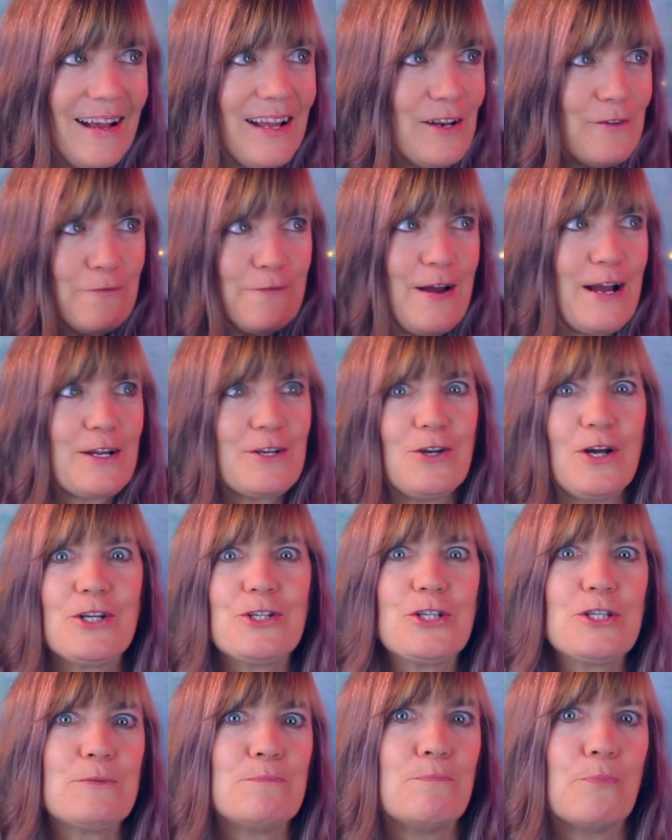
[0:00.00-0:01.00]
And in fact, not
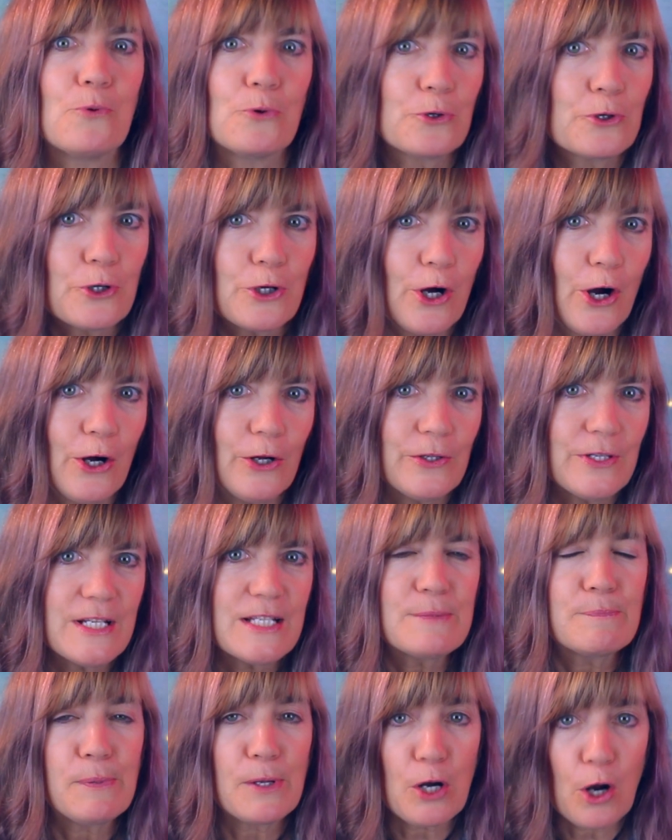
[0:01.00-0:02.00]
just border
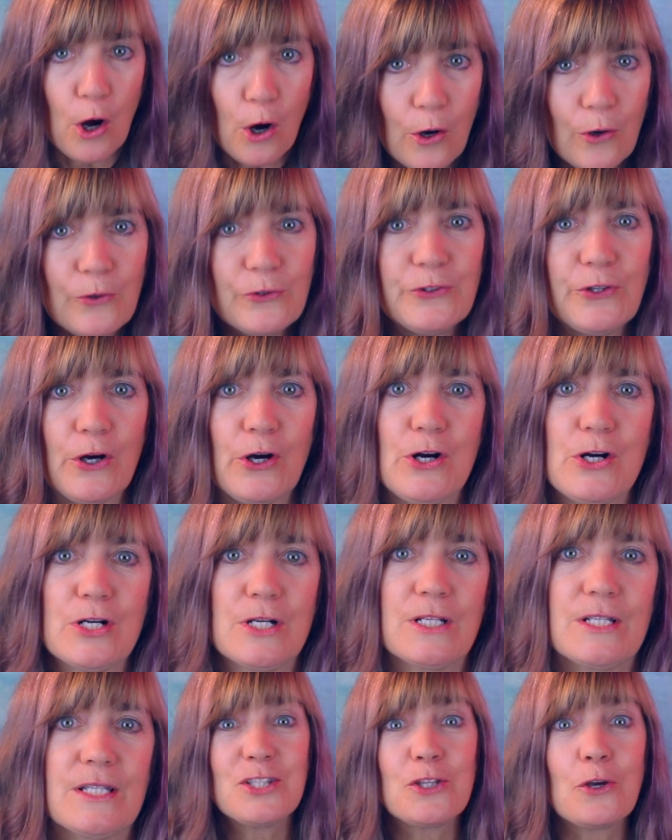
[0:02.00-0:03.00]
collies, but all
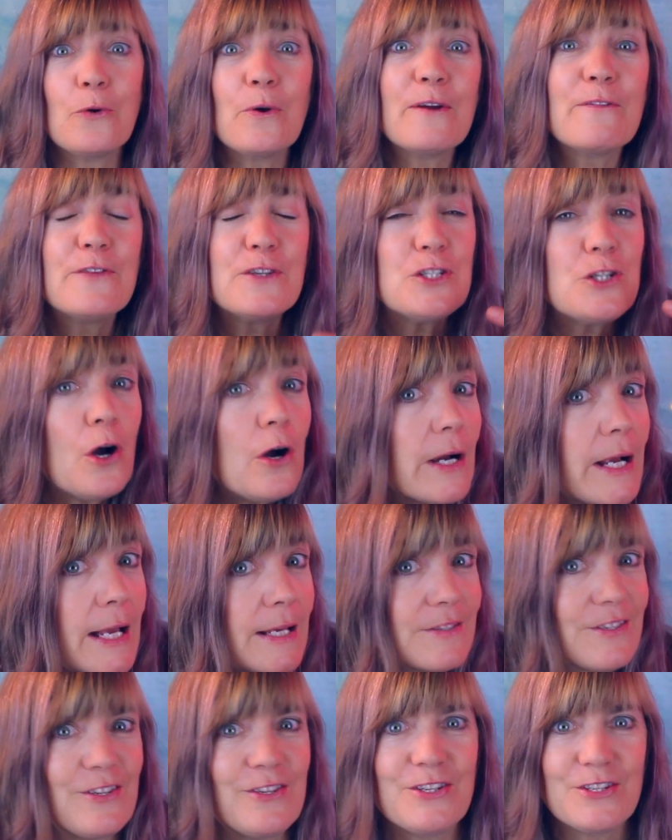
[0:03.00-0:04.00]
dogs. So if a dog
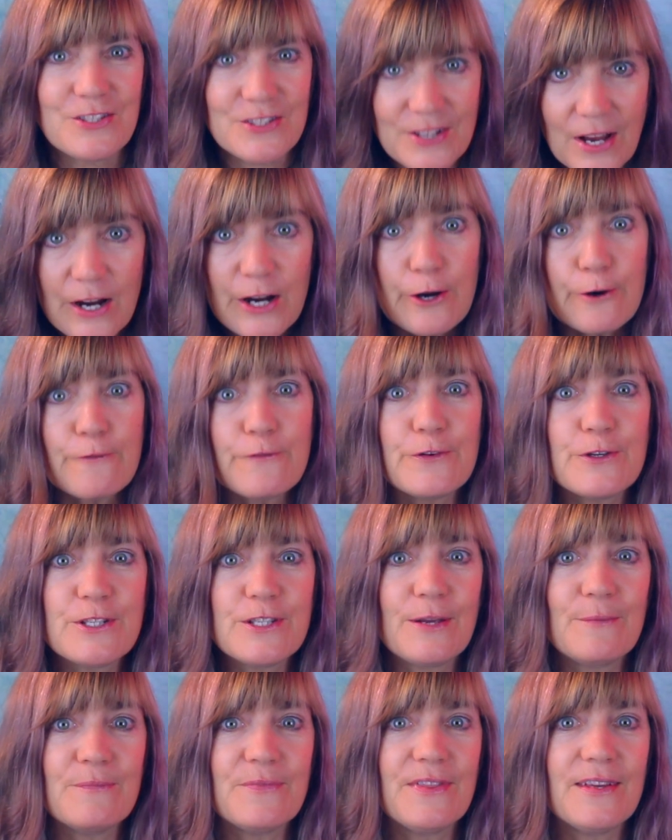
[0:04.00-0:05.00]
has a desire for
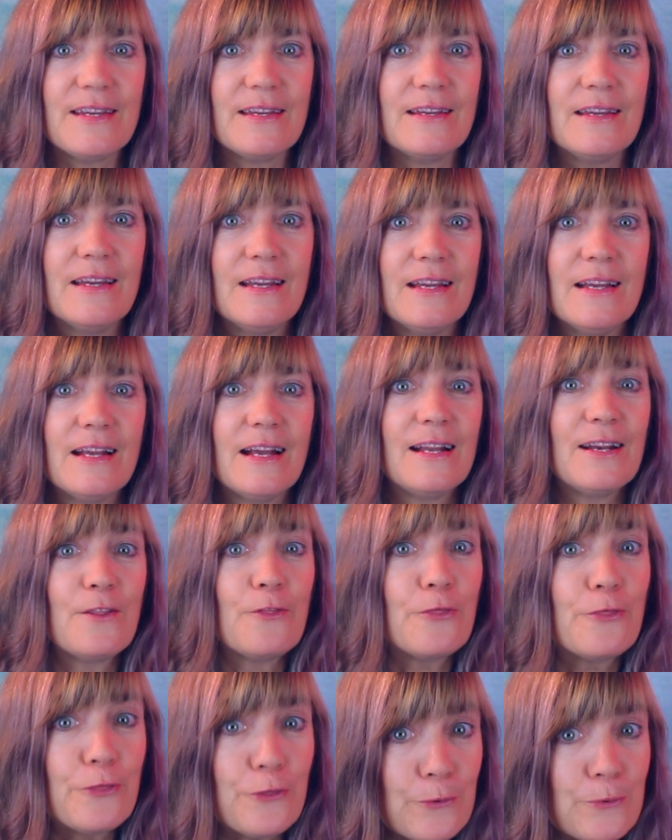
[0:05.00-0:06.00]
something, an
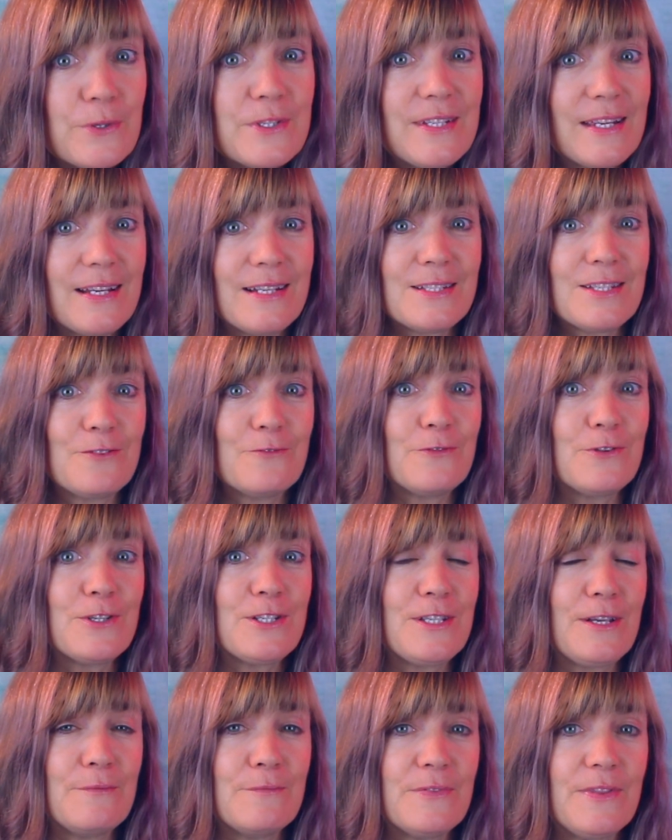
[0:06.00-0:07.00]
enthusiasm for
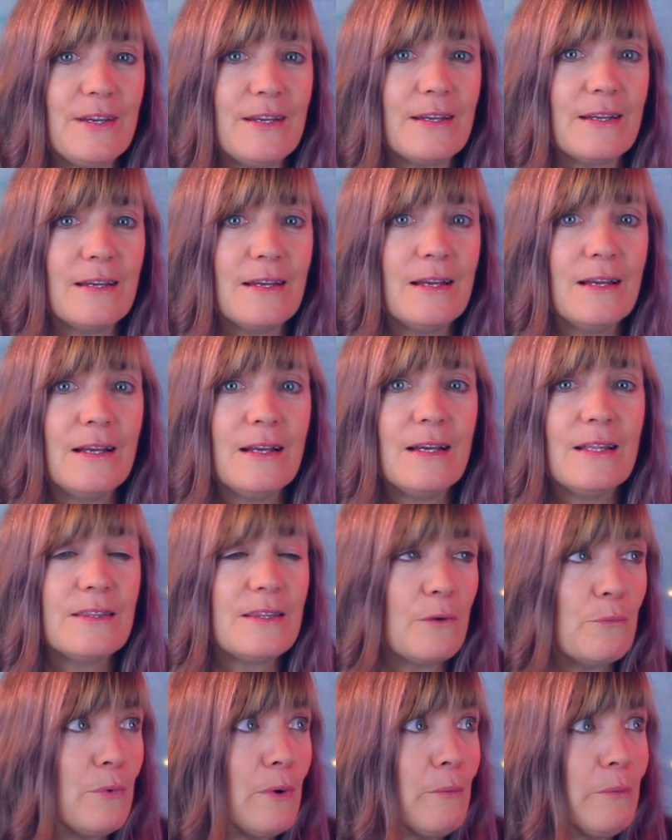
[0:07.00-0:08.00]
something,
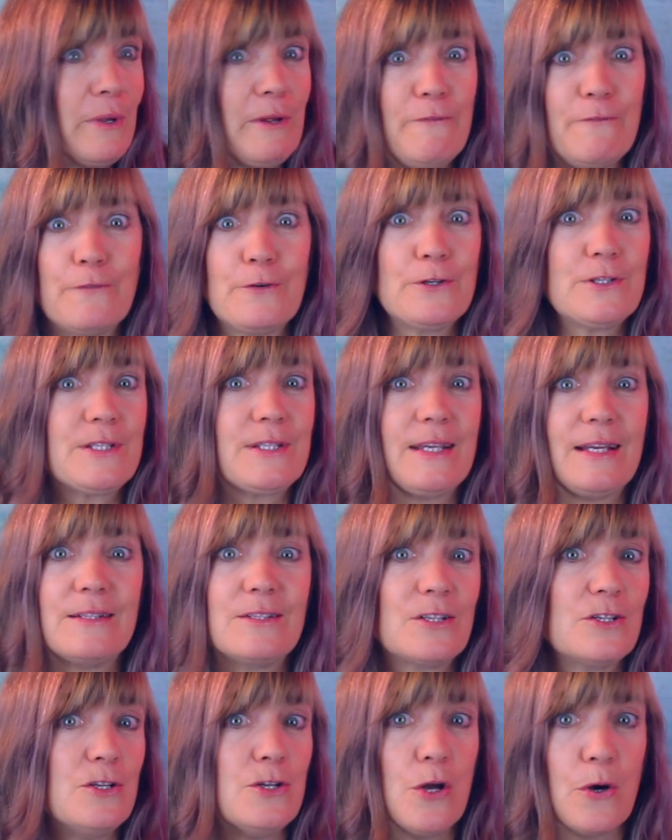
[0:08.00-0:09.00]
then when we first get
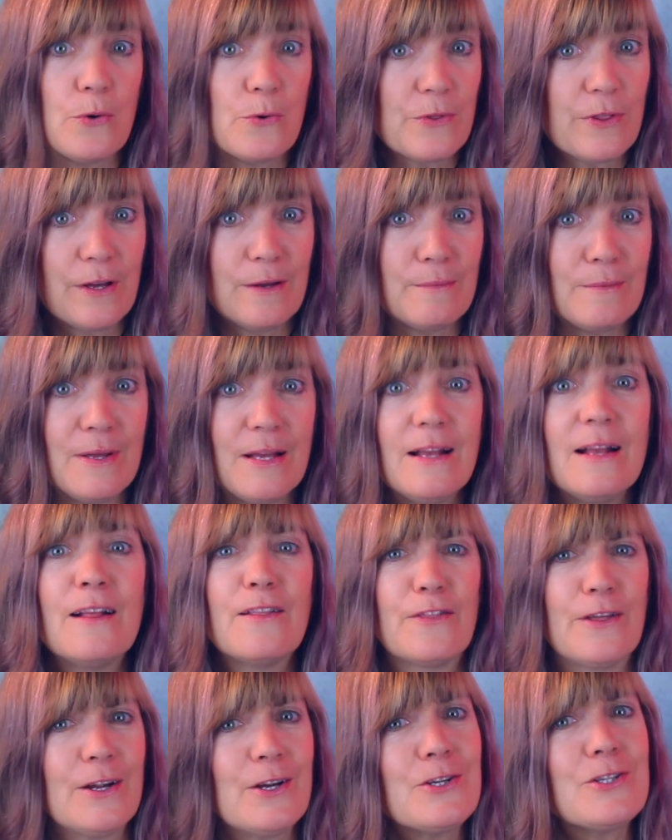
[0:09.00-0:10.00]
to know them,
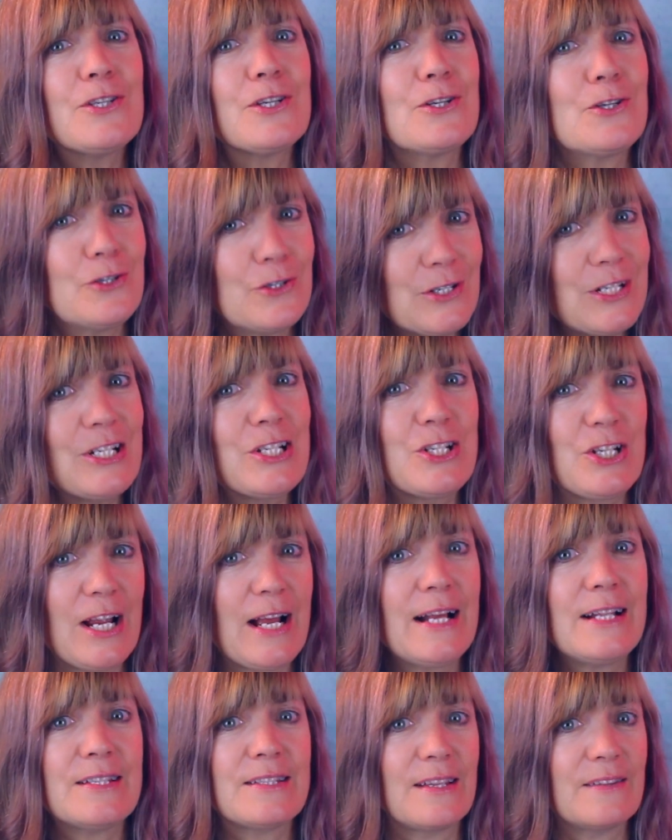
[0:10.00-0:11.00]
there's a good
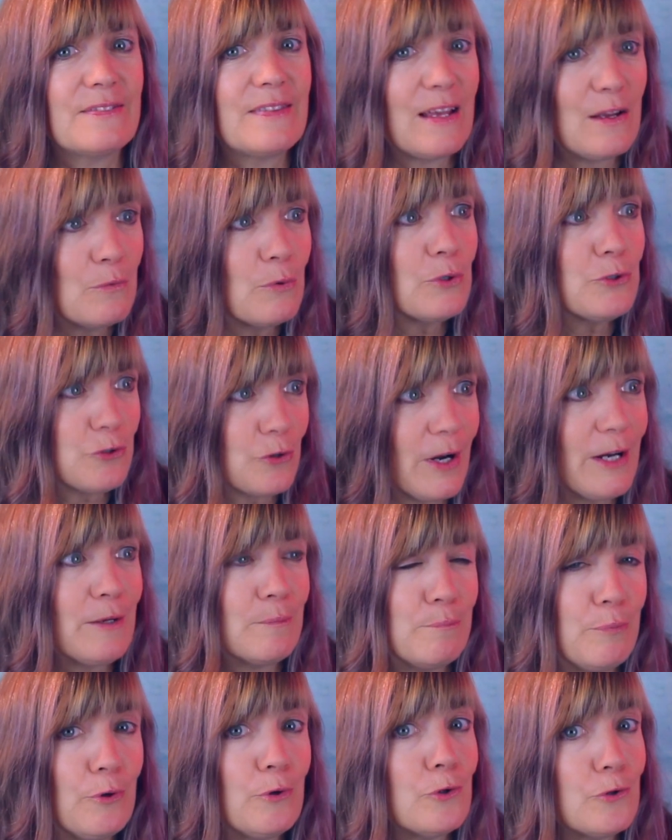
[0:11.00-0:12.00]
chance that they will try to
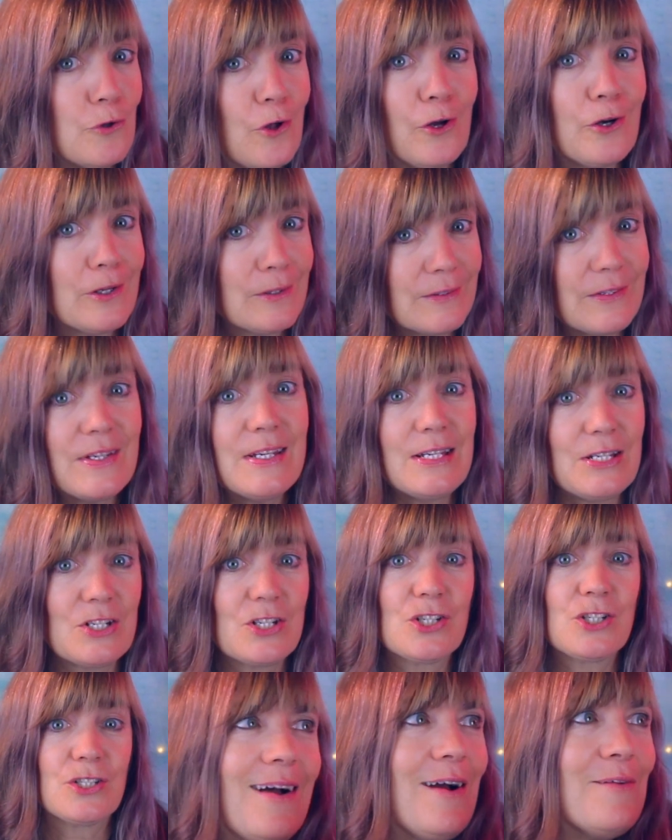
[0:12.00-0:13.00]
pull on a
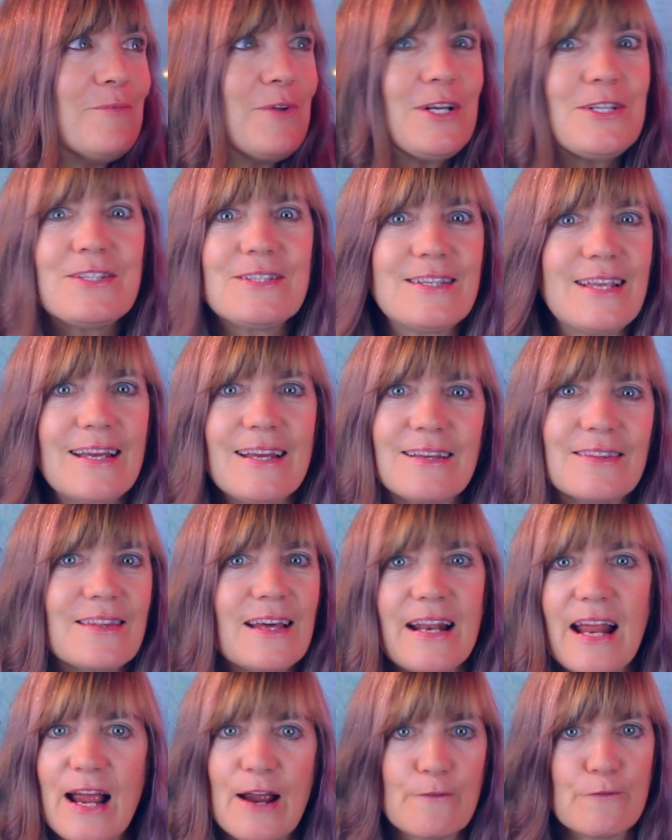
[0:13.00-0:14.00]
leash. I'm not saying
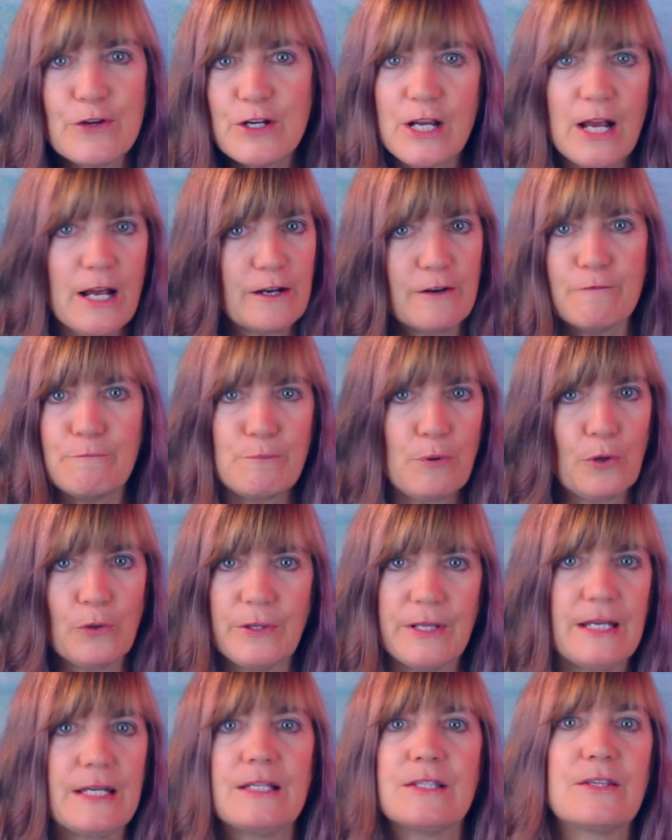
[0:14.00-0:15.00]
that every kind of
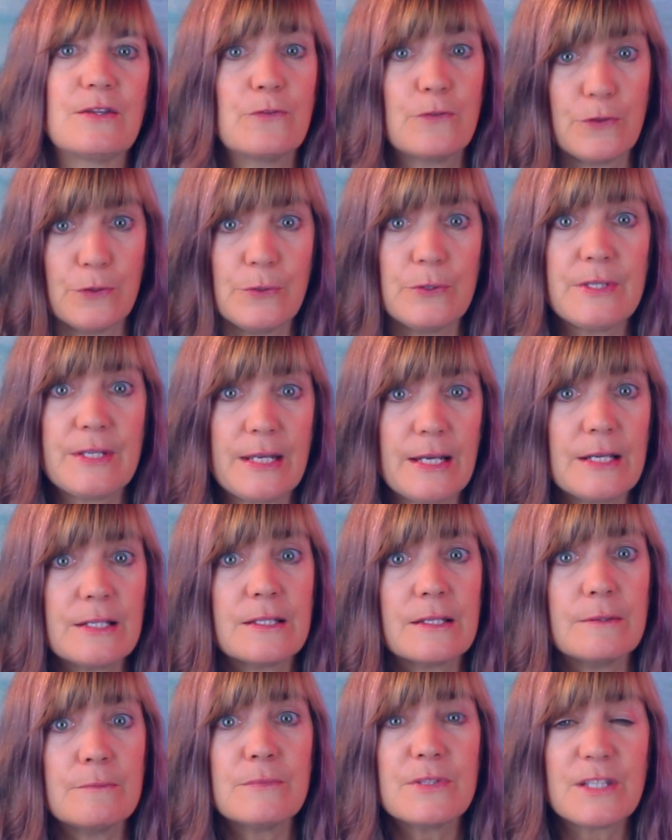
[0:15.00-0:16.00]
pulling is
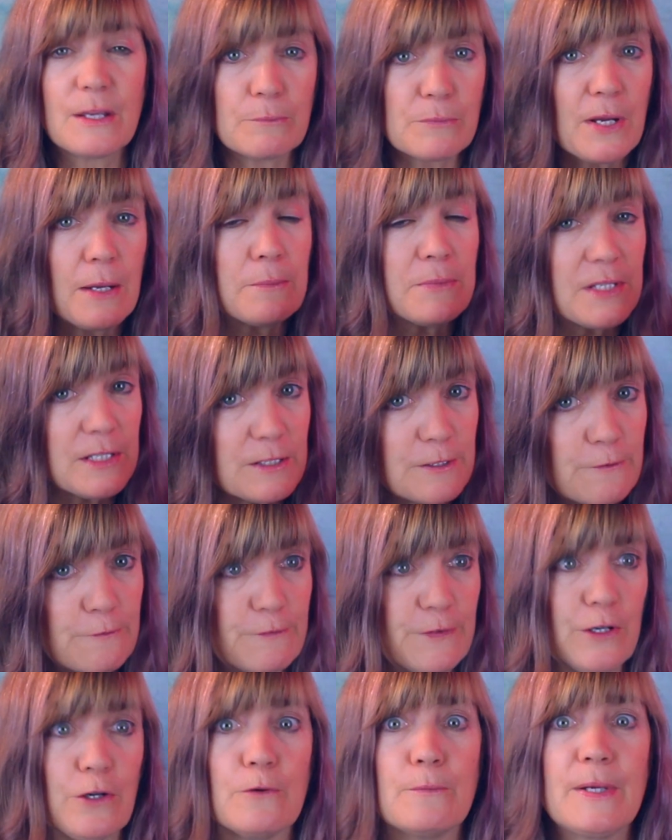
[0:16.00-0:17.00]
enthusiasm. Sometimes it's
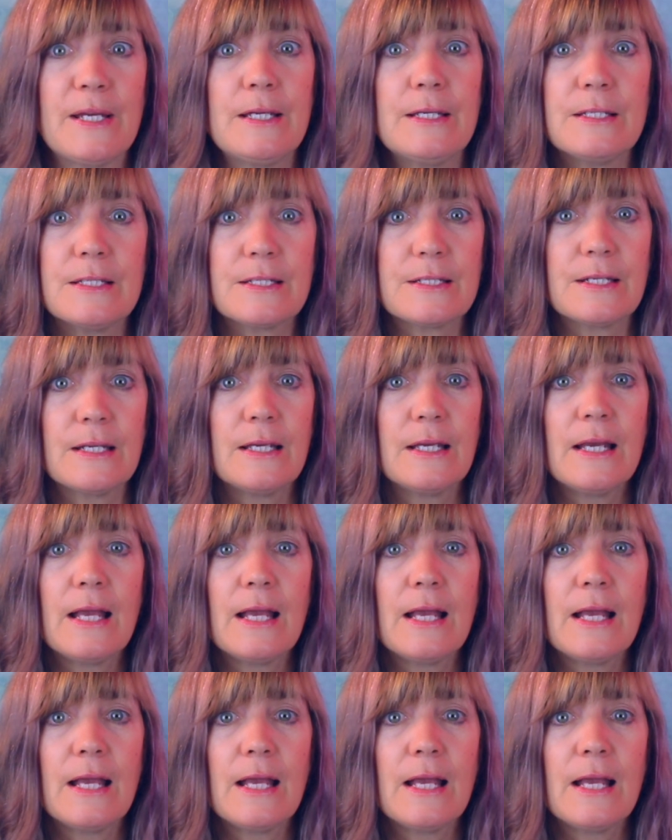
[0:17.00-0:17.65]
fear-based.